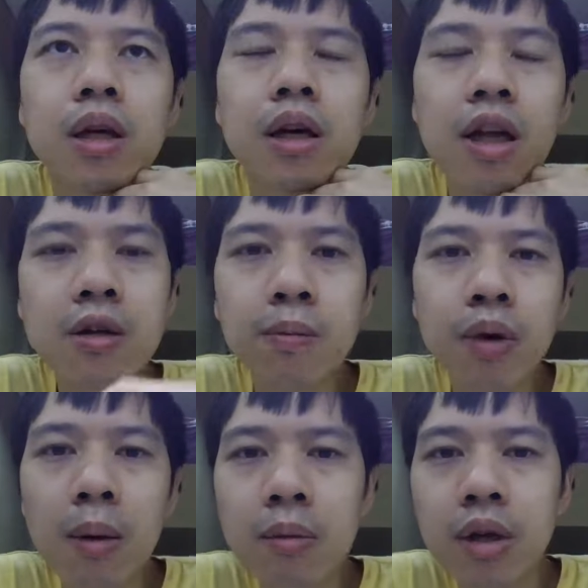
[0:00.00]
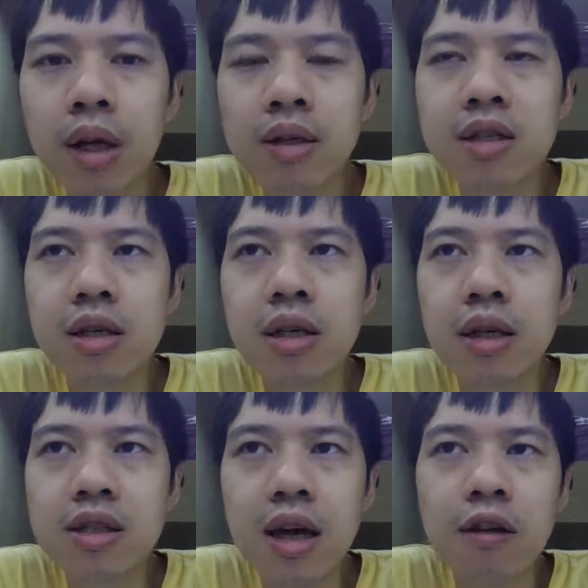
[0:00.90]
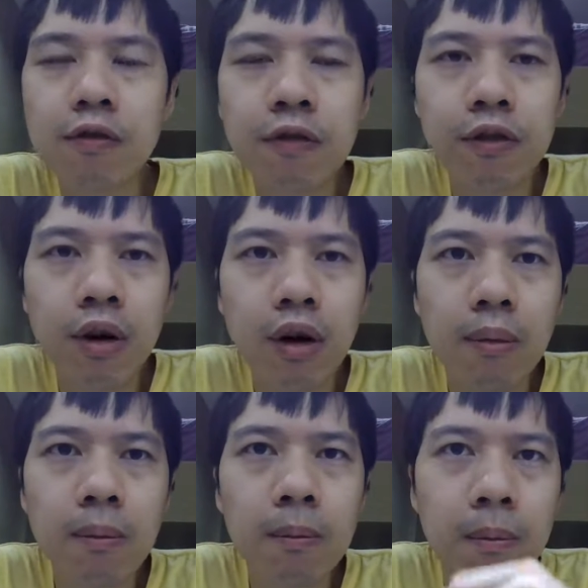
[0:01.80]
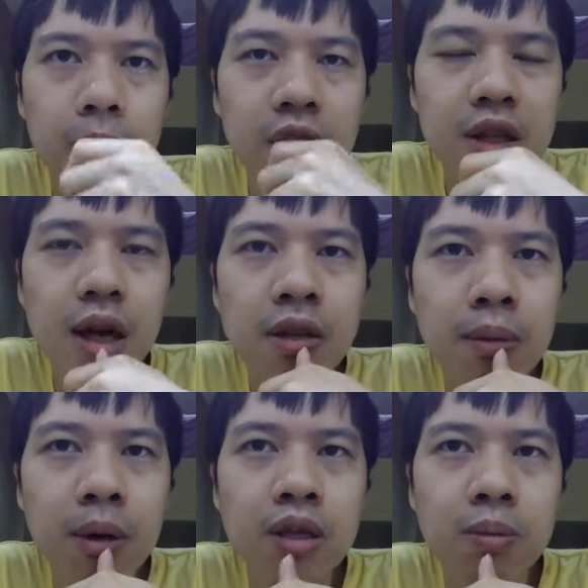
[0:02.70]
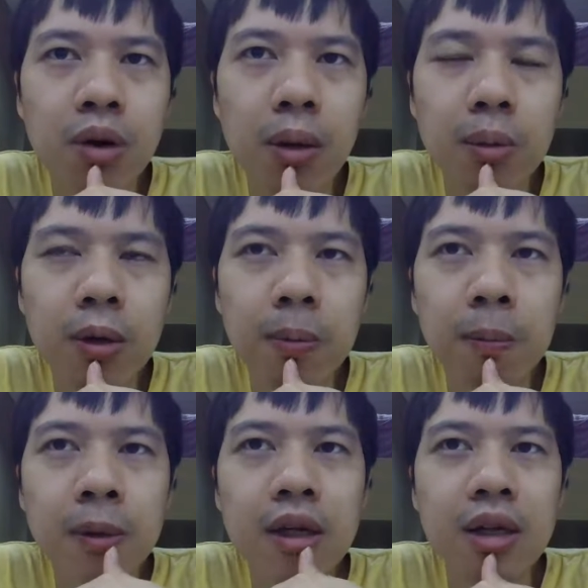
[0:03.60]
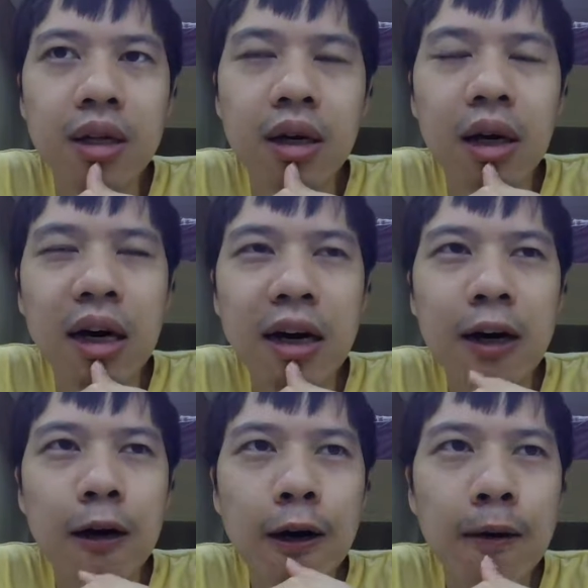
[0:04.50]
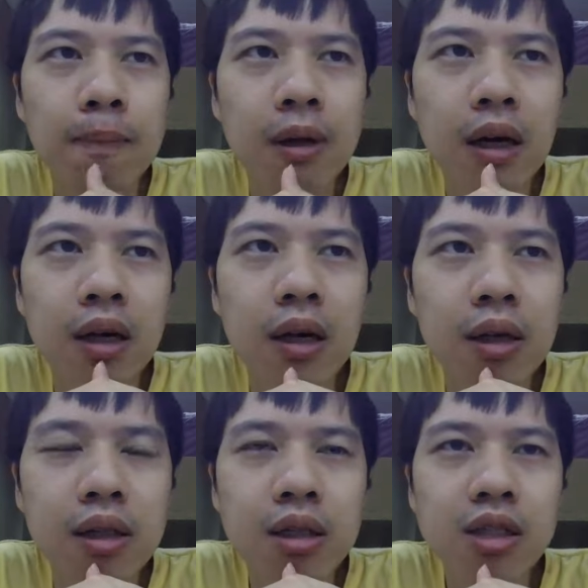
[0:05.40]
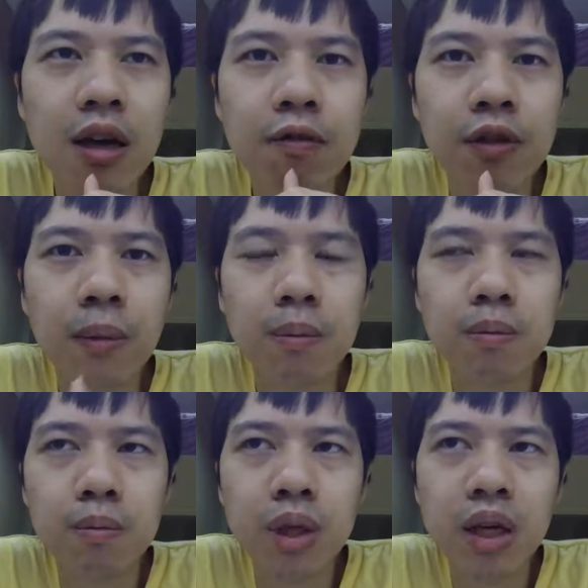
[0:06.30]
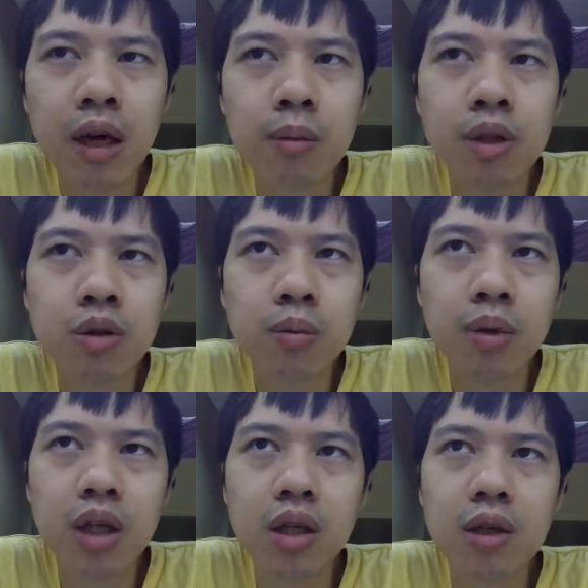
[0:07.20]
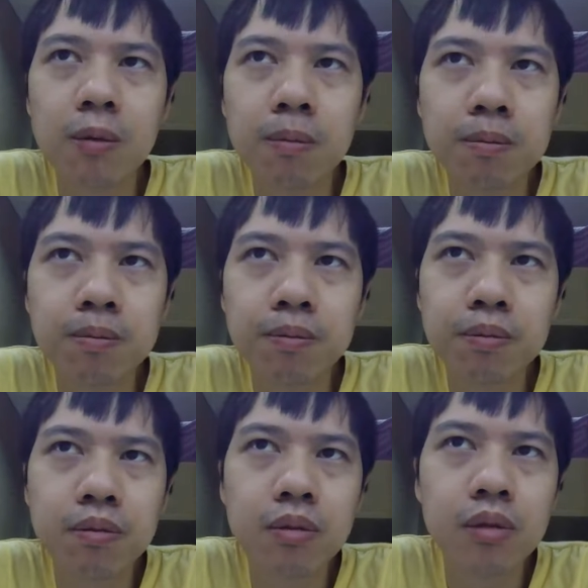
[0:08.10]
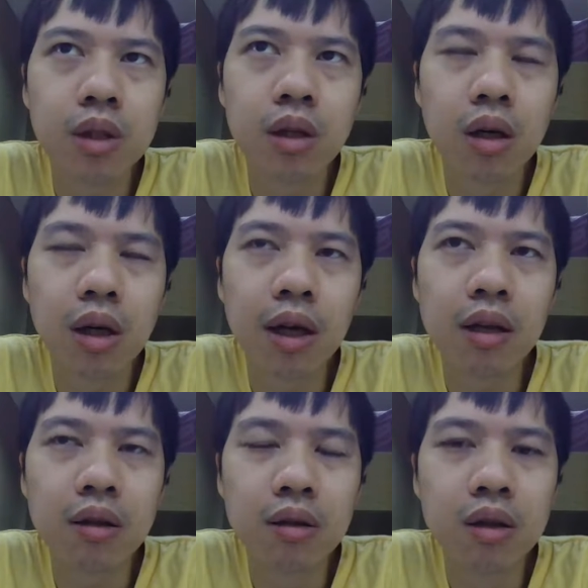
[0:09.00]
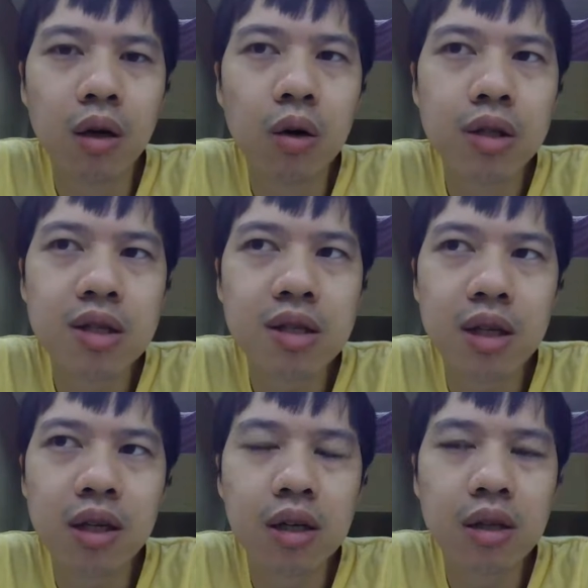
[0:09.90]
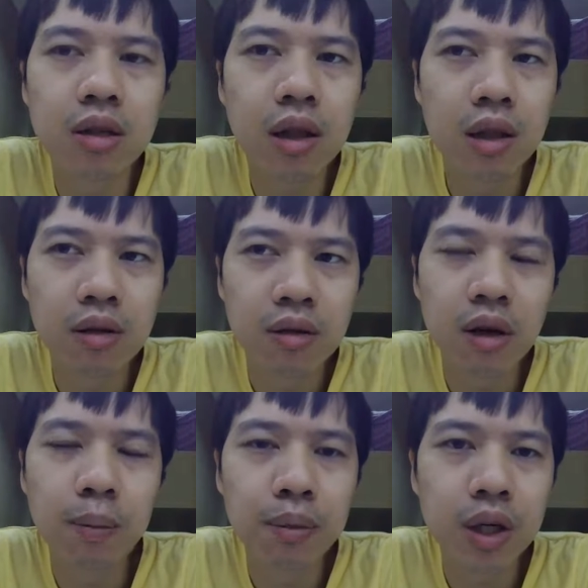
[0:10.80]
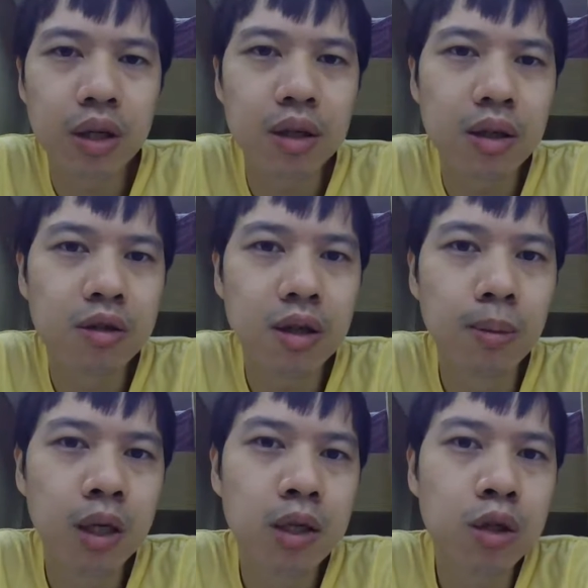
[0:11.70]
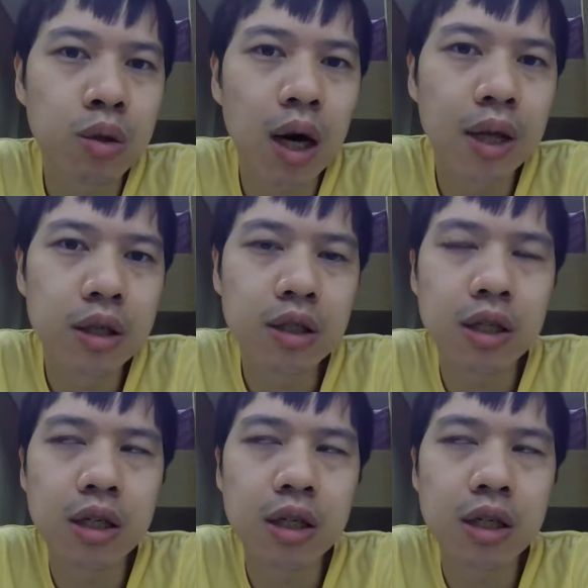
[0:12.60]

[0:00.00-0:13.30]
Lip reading: Another problem that I see aside from the database problem, um uh, aside from being able to be like the golden sticker could appear similar to other